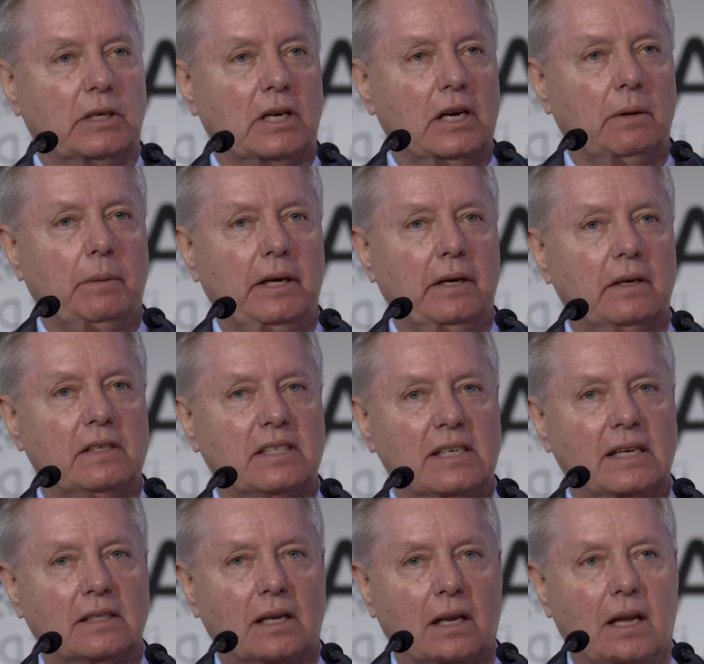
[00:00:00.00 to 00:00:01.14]
come here
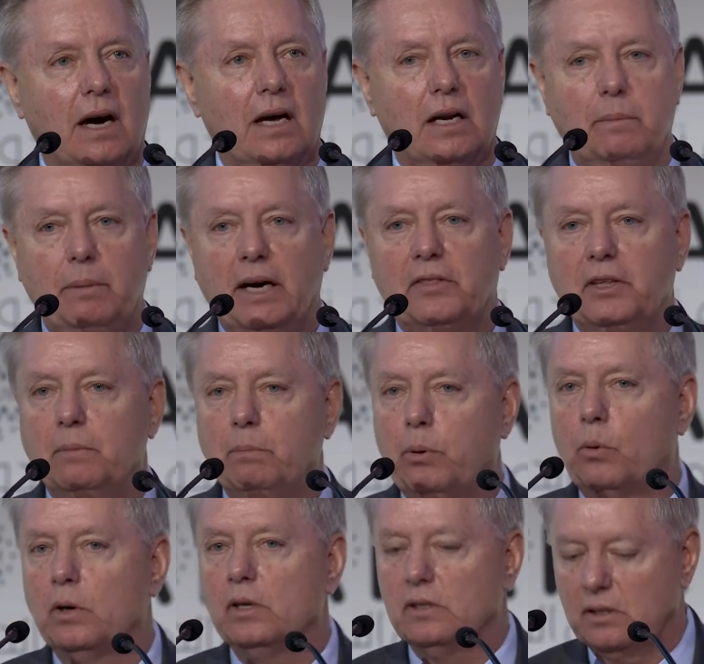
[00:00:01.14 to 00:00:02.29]
says a lot about the
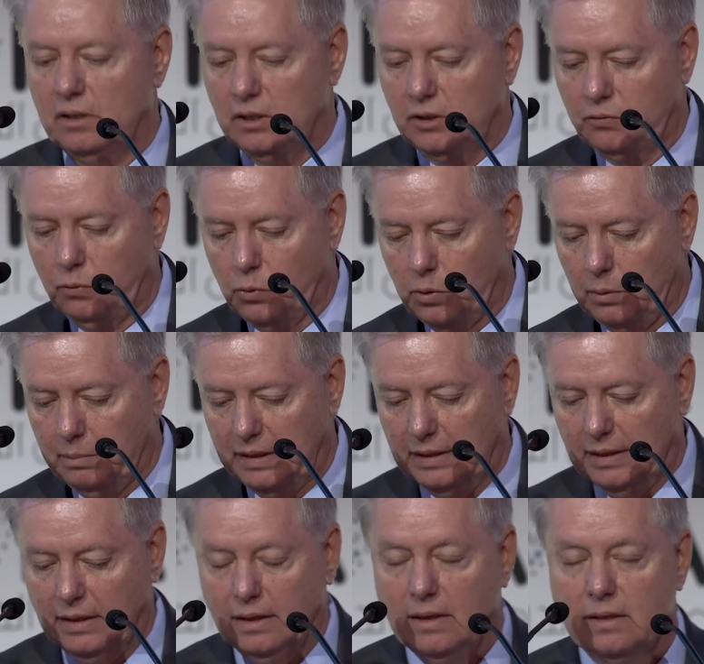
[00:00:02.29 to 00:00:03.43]
importance of this forum.
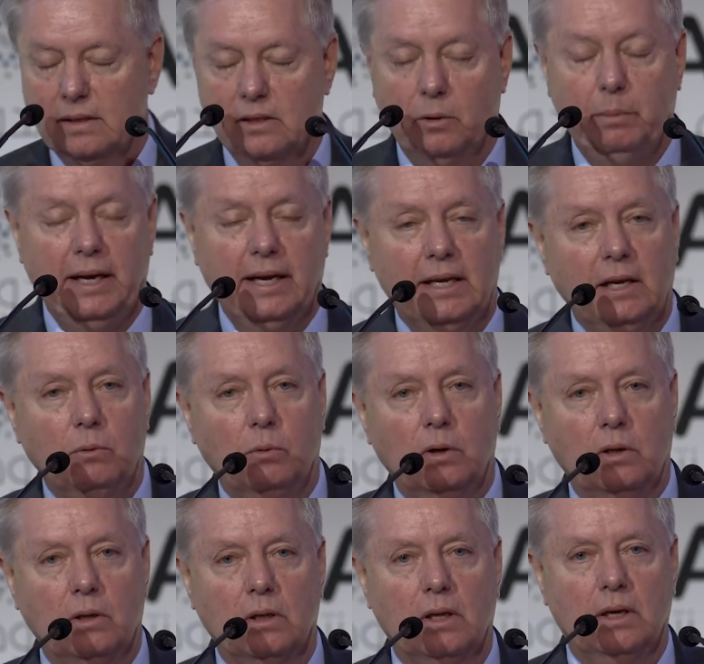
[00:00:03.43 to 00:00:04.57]
So Becky
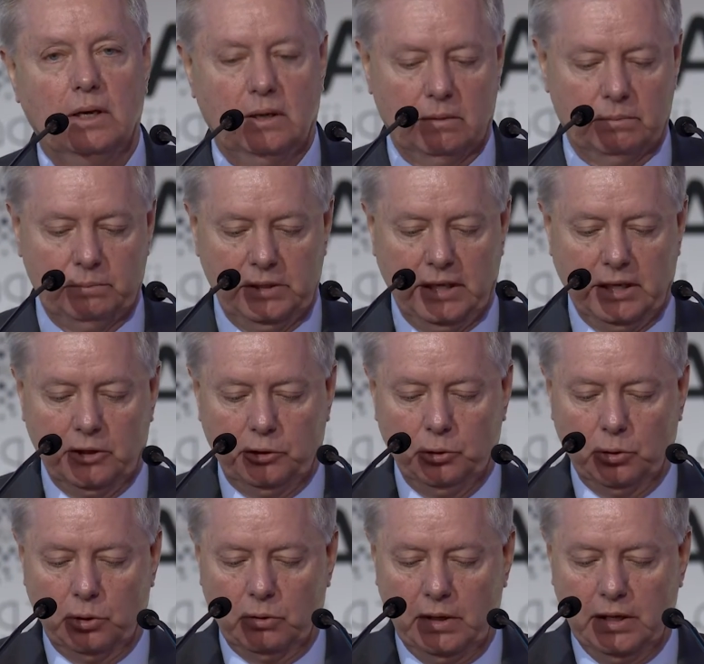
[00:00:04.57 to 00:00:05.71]
will take a
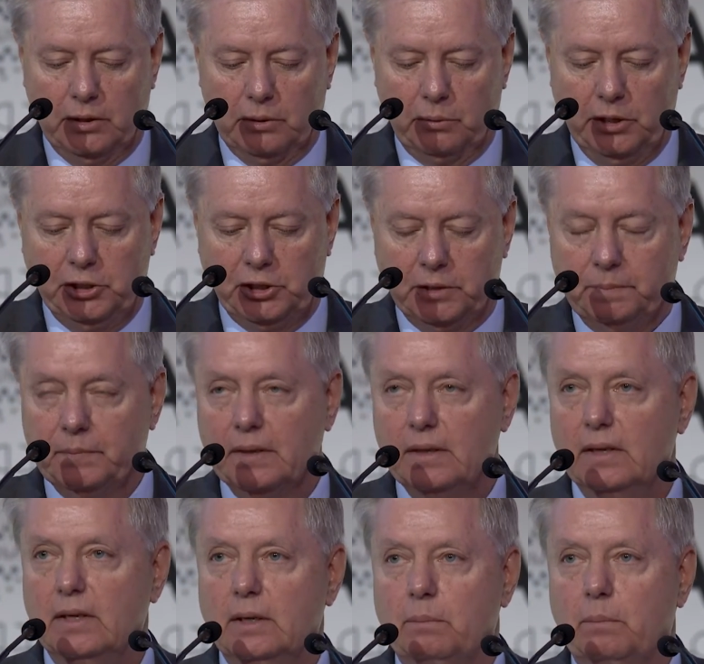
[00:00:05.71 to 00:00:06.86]
tour around the region.
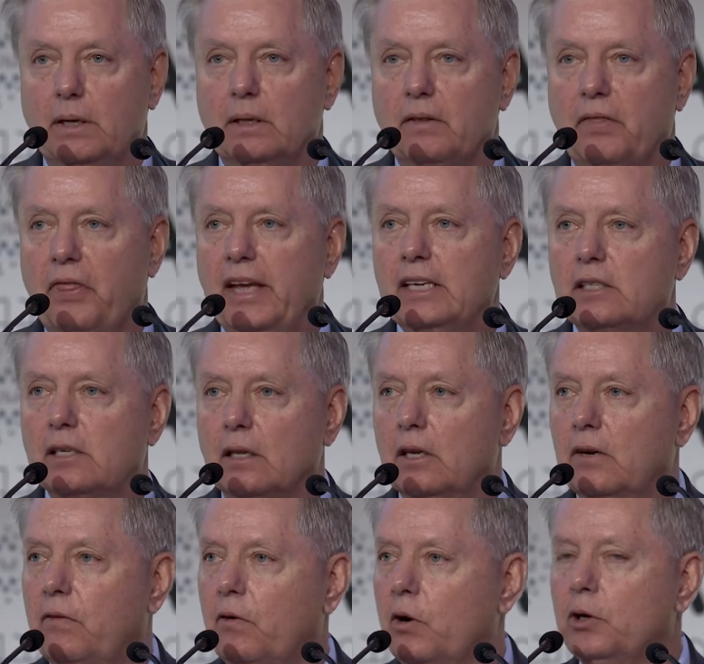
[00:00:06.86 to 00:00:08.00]
But things to
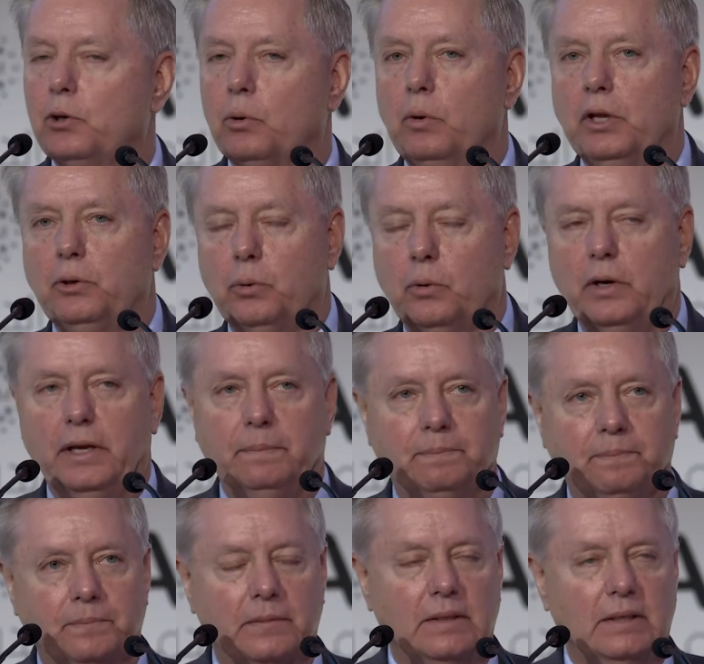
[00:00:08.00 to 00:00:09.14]
look for in 2020.
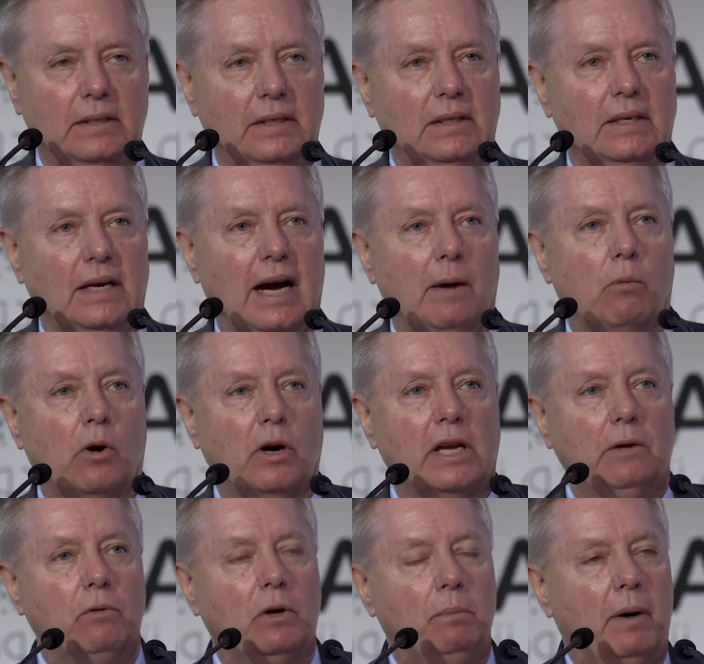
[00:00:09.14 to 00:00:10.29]
I'm
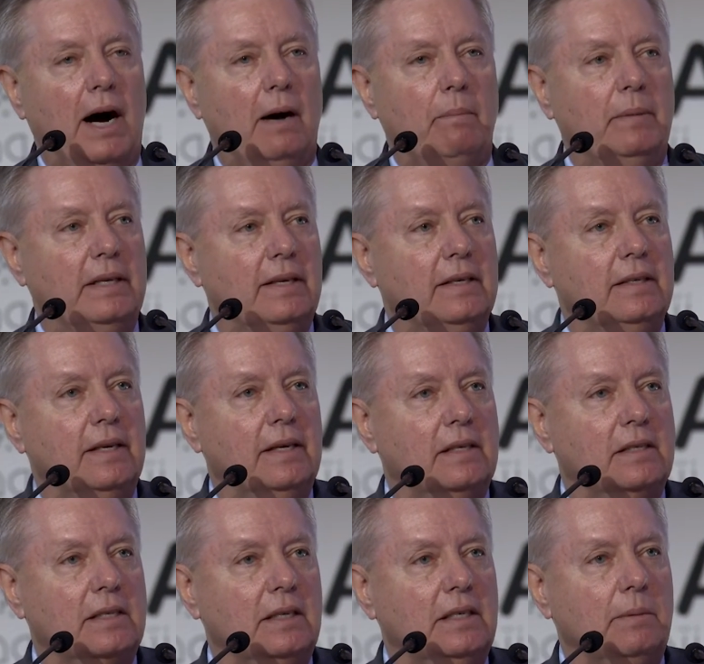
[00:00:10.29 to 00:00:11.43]
working with Bob
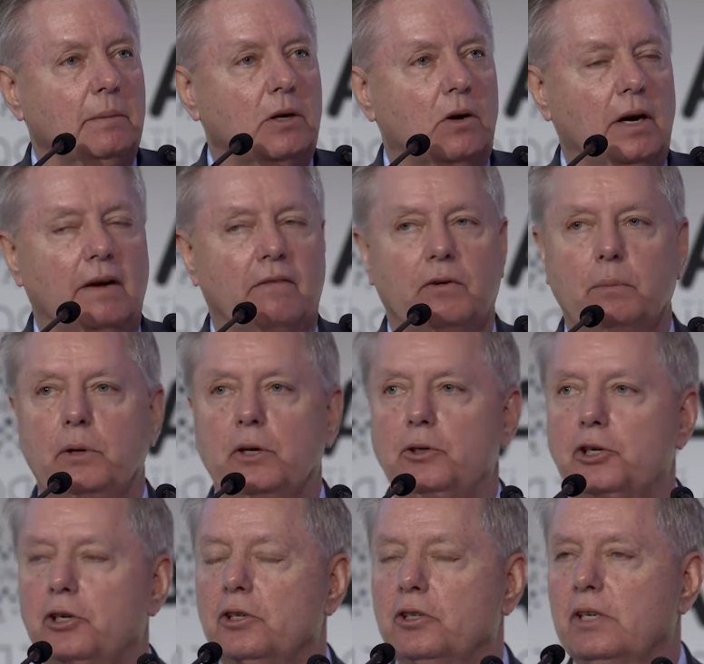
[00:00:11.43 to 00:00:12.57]
Menendez, a Democrat from New
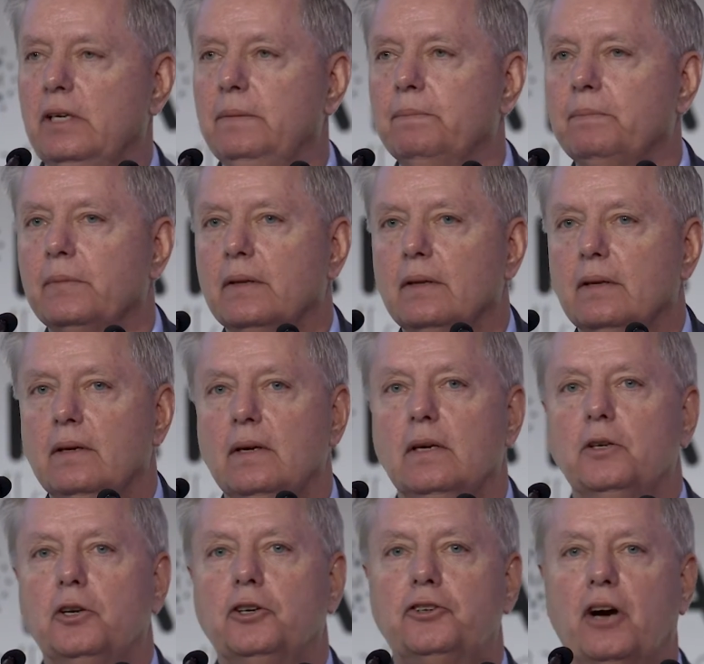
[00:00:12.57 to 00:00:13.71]
Jersey,
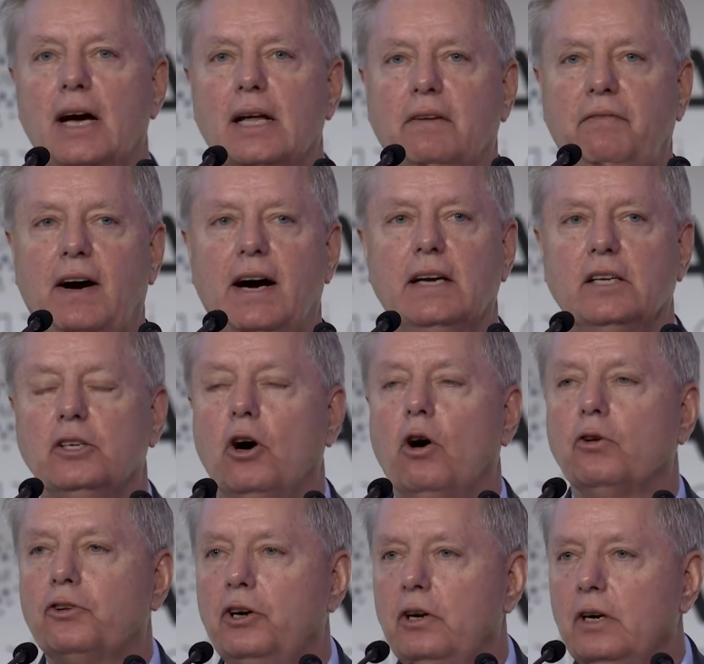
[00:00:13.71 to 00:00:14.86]
to try to find an
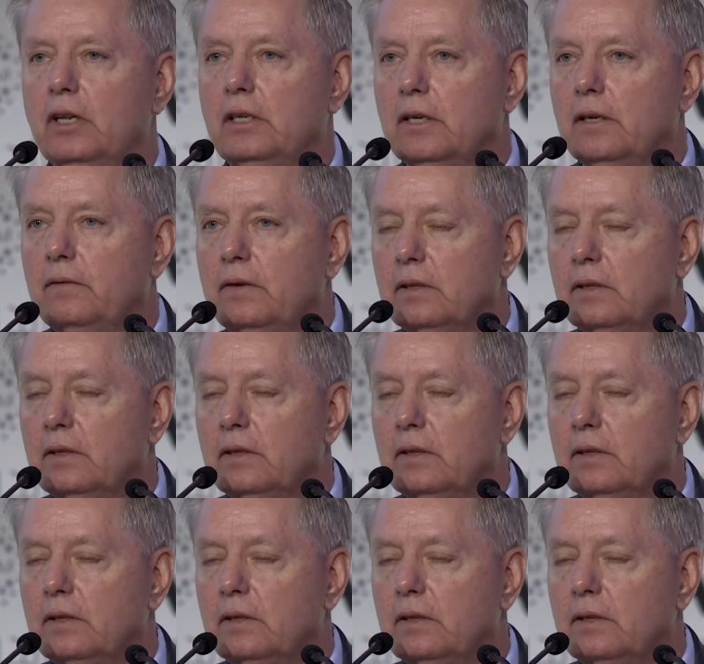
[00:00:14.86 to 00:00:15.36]
alternative